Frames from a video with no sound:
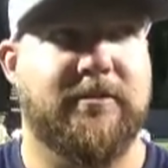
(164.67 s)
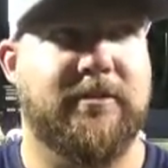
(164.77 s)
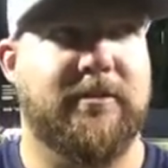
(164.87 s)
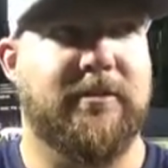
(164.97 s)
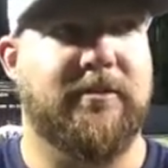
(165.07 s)

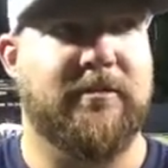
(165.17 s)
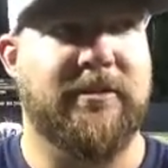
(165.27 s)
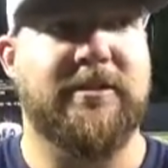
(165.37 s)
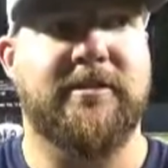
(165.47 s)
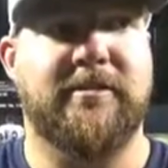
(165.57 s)
to
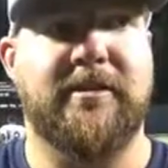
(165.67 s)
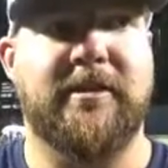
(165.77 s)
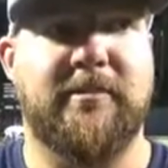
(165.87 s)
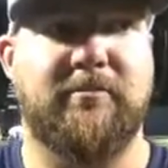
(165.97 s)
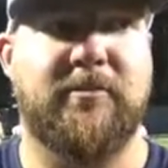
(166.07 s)
lead this
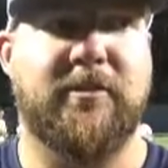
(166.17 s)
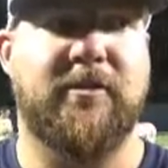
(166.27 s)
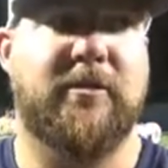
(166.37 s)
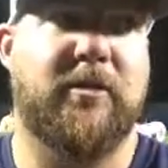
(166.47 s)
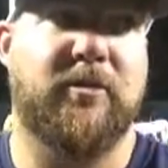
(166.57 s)
team,
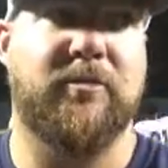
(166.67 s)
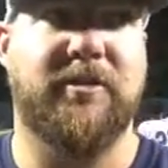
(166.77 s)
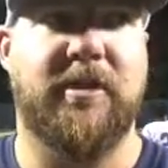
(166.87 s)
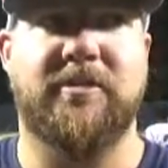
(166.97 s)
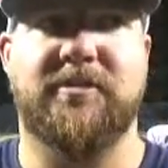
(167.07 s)
along with
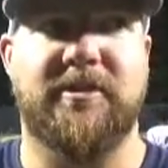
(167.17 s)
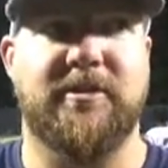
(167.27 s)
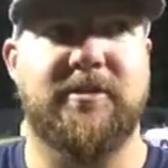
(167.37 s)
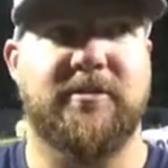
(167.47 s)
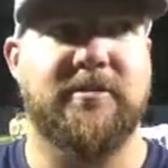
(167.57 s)
the other
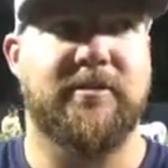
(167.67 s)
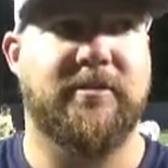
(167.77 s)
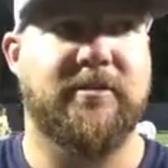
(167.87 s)
seniors, and